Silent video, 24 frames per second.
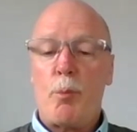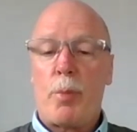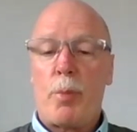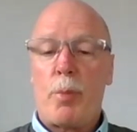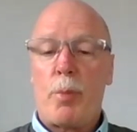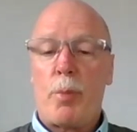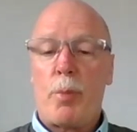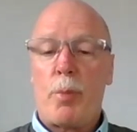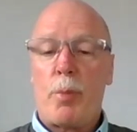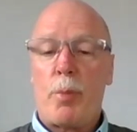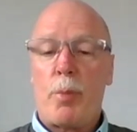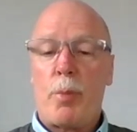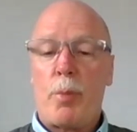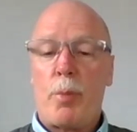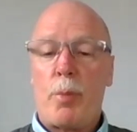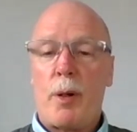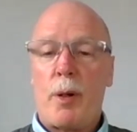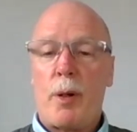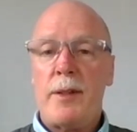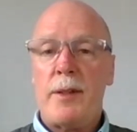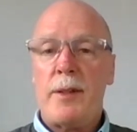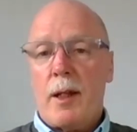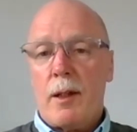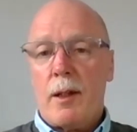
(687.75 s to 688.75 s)
breads,
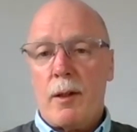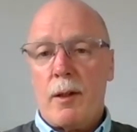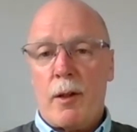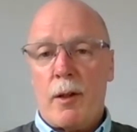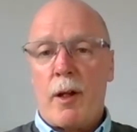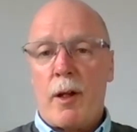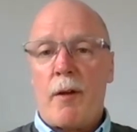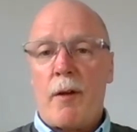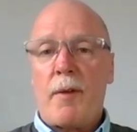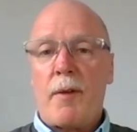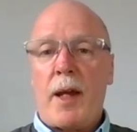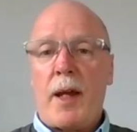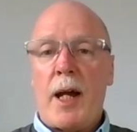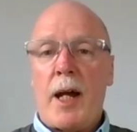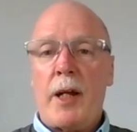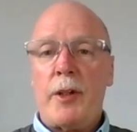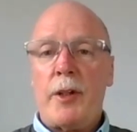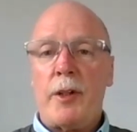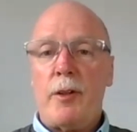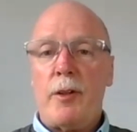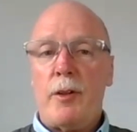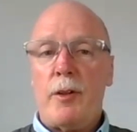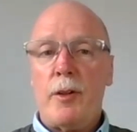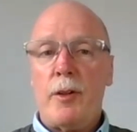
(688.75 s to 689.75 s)
a lot of the
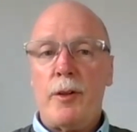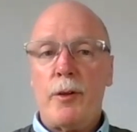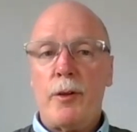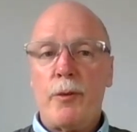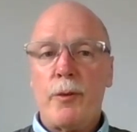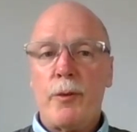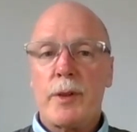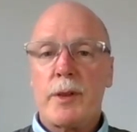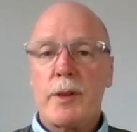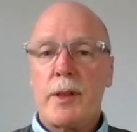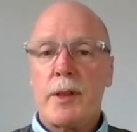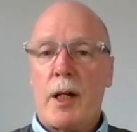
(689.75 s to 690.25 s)
Asian noodles.